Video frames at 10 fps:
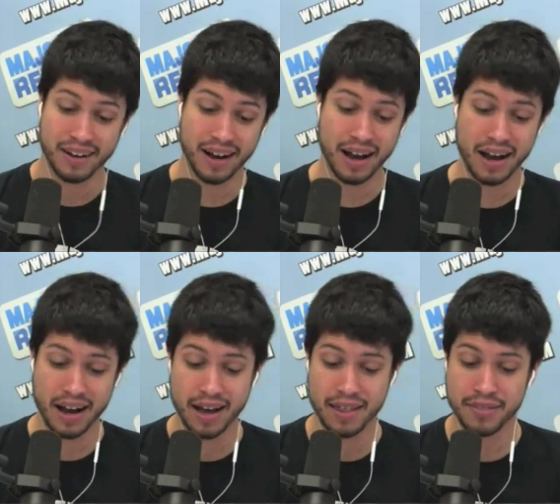
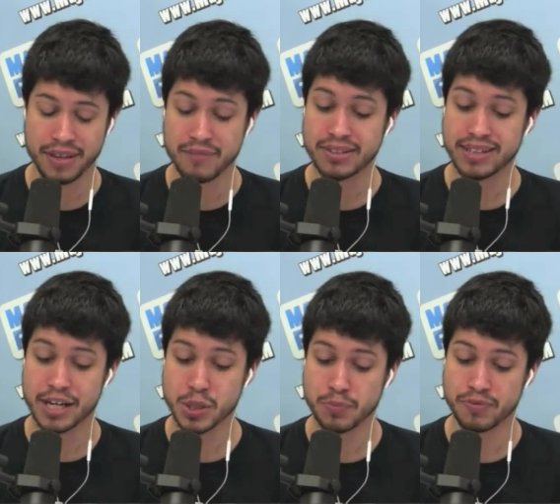The
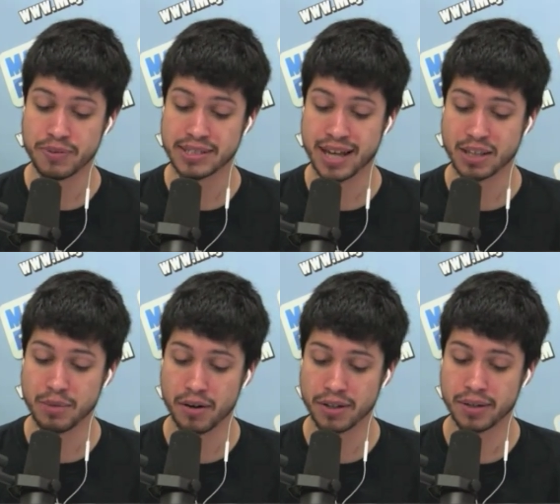invitation from the South
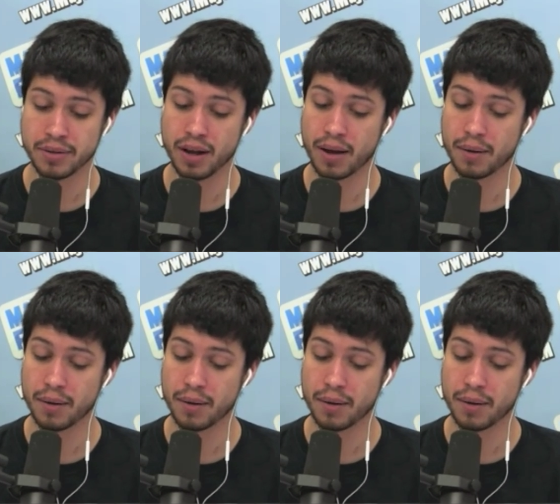American